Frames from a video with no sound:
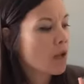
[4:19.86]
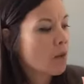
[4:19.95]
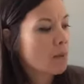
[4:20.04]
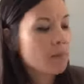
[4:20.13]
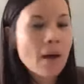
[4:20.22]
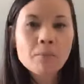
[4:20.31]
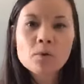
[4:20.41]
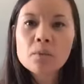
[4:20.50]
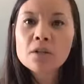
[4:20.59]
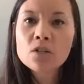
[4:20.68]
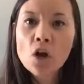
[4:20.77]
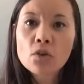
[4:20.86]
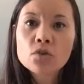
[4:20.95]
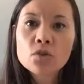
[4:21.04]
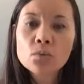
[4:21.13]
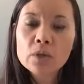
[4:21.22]
But peppermint is
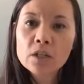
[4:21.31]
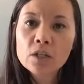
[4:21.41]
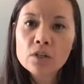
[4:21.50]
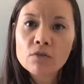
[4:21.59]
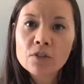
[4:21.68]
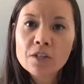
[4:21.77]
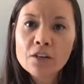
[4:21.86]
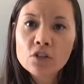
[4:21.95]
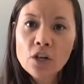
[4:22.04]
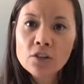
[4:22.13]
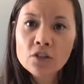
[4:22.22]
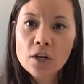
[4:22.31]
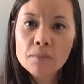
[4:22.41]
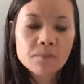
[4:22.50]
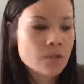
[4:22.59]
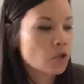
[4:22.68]
also really good for digestion.
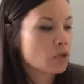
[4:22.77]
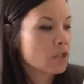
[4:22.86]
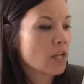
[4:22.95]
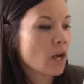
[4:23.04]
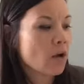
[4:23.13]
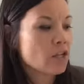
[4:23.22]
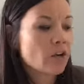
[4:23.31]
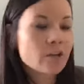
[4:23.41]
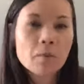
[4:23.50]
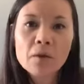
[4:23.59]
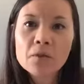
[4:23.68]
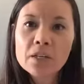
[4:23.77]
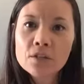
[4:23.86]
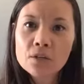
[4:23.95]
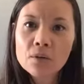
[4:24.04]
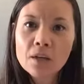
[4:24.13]
So see how I talked about
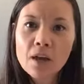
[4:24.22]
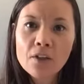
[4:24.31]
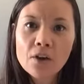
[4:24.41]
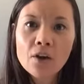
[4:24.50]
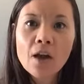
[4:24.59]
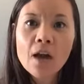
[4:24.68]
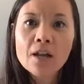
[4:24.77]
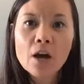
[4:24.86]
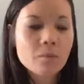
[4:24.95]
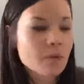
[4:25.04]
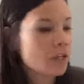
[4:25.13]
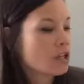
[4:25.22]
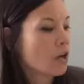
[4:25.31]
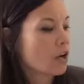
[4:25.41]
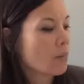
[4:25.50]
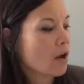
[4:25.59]
these two together? Now I'm going to
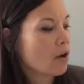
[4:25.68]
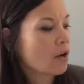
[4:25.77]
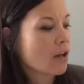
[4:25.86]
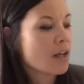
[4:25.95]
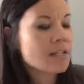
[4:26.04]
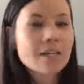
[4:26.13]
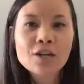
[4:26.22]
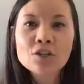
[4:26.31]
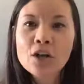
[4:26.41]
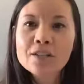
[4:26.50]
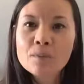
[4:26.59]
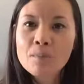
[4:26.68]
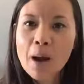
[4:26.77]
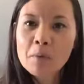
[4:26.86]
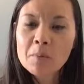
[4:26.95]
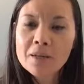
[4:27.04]
talk about Digest and
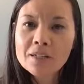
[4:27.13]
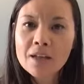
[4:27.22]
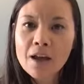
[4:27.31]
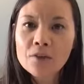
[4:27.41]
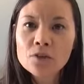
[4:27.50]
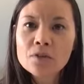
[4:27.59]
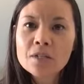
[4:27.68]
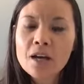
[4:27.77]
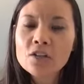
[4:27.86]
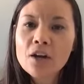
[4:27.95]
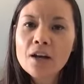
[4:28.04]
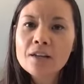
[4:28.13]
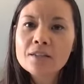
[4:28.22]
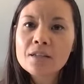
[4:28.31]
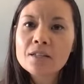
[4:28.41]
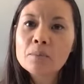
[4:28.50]
peppermint together. So
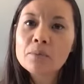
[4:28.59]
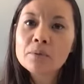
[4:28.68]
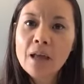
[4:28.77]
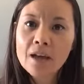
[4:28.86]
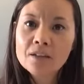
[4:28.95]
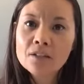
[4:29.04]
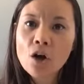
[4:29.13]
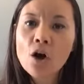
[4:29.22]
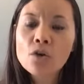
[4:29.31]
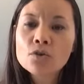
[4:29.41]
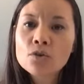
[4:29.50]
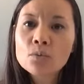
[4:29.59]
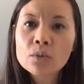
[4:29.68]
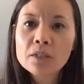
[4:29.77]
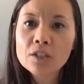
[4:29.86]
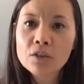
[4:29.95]
Digest is a blend, also
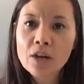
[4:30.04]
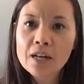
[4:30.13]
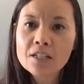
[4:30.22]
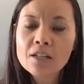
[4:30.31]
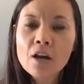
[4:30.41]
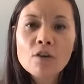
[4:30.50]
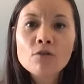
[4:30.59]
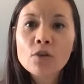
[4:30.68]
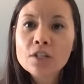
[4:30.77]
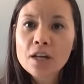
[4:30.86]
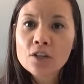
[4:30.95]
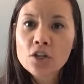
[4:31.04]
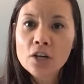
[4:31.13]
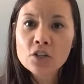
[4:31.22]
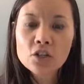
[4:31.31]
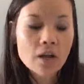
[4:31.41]
really great for
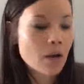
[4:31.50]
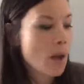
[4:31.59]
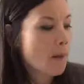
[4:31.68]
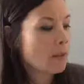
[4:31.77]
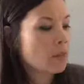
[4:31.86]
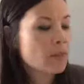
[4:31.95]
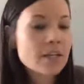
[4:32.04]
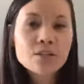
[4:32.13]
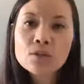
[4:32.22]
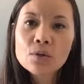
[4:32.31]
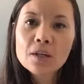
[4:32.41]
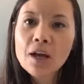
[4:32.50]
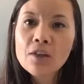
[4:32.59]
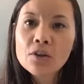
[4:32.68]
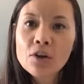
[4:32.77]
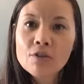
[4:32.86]
digestion, but these two
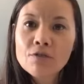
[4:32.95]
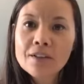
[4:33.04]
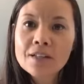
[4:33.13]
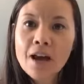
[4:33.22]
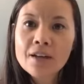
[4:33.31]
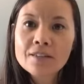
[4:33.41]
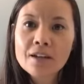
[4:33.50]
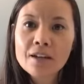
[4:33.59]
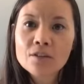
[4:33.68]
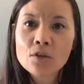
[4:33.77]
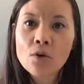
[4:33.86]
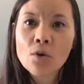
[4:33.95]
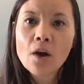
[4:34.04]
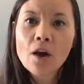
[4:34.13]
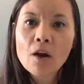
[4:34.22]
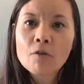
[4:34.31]
together are fantastic. So
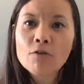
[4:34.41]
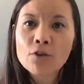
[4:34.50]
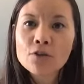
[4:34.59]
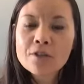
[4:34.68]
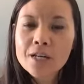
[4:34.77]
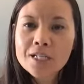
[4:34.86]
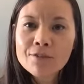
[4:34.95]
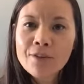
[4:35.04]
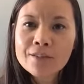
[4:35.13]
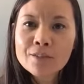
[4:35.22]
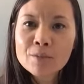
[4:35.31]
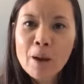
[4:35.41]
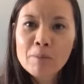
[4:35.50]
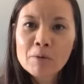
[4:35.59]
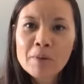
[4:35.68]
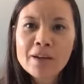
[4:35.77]
first line of defense is
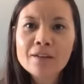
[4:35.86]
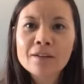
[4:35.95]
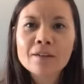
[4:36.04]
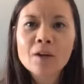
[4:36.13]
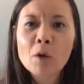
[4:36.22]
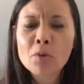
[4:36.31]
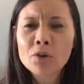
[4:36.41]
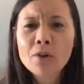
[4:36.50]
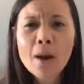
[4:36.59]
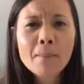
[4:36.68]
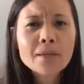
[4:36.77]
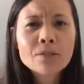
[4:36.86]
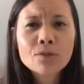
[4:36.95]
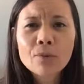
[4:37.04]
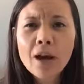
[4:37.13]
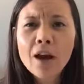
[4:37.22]
peppermint, and when you're not messing
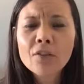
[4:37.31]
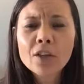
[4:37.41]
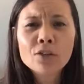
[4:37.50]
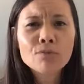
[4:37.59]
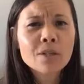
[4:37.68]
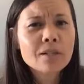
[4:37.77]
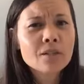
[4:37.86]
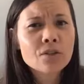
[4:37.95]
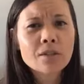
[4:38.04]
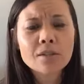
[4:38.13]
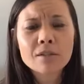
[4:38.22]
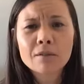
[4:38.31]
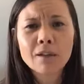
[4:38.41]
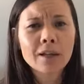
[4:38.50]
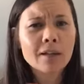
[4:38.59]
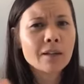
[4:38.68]
around, like you need to just
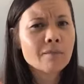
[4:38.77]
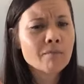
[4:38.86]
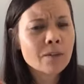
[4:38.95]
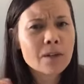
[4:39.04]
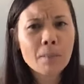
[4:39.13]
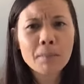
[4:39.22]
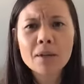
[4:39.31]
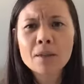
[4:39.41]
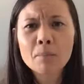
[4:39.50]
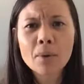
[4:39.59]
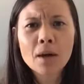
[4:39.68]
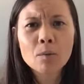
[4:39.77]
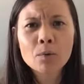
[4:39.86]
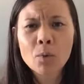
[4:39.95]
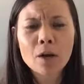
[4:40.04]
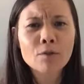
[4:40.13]
like nip it in the bud
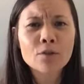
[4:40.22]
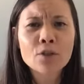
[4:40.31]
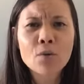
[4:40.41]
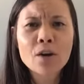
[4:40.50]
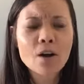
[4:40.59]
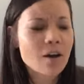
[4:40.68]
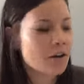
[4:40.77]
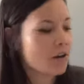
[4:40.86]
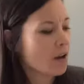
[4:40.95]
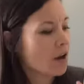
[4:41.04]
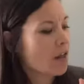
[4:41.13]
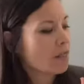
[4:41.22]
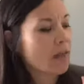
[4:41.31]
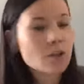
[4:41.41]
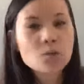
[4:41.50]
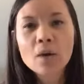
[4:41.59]
with whatever's going on,
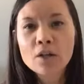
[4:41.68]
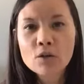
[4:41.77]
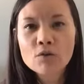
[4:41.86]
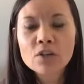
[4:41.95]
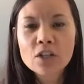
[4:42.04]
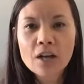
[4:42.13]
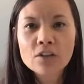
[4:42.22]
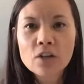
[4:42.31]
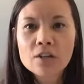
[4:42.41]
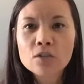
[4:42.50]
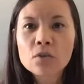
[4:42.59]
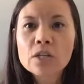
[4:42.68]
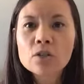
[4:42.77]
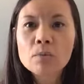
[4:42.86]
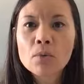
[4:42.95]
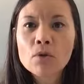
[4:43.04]
that's when I go for Digest. So these
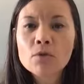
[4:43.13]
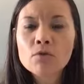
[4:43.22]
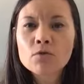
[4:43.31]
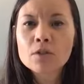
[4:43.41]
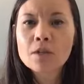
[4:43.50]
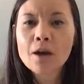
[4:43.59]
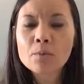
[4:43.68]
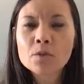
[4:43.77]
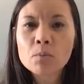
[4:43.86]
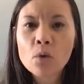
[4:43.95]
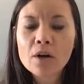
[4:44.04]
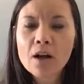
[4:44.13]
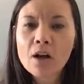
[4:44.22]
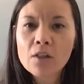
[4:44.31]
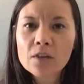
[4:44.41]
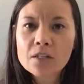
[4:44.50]
are both to help support a
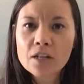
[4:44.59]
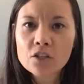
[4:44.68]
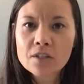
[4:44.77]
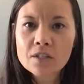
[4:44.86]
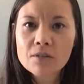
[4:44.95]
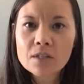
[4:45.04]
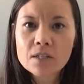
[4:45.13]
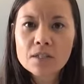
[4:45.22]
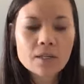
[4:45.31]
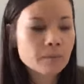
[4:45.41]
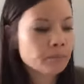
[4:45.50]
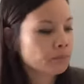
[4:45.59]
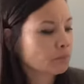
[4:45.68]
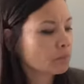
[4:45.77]
healthy digestive system.